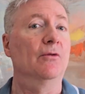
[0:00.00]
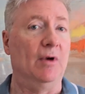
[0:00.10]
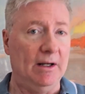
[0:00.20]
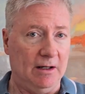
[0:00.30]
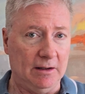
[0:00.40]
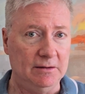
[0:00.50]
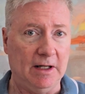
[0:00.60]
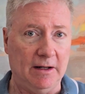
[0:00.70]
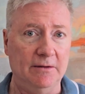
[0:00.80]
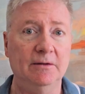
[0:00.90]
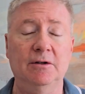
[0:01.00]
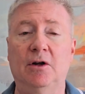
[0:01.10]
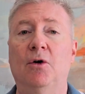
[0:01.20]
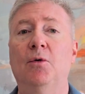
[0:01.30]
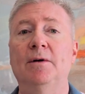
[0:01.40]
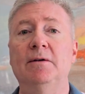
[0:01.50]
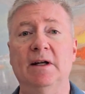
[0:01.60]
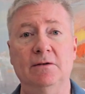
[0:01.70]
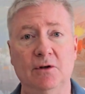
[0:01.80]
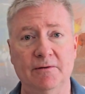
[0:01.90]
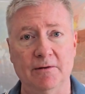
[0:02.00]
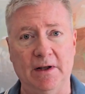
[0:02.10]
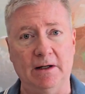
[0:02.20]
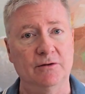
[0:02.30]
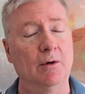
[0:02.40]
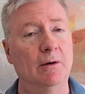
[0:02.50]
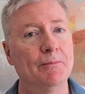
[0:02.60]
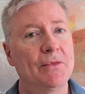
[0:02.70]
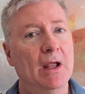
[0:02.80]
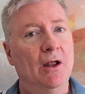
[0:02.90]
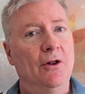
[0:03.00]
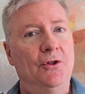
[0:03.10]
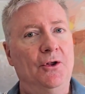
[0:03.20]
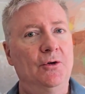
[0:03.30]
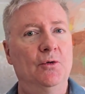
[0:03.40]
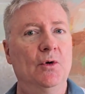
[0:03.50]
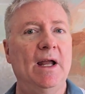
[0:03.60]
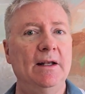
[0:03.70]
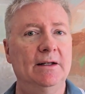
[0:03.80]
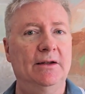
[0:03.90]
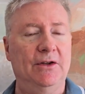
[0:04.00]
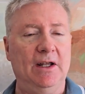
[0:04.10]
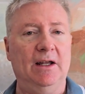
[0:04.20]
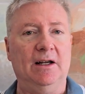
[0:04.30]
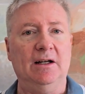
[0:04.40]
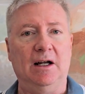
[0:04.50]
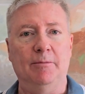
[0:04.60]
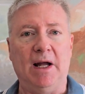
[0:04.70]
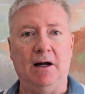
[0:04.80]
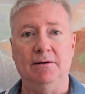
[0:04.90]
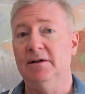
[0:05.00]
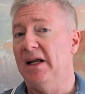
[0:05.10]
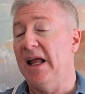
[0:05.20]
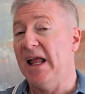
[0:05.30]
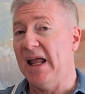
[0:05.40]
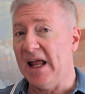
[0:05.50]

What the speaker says: right? And go and look for things. Well, the great thing about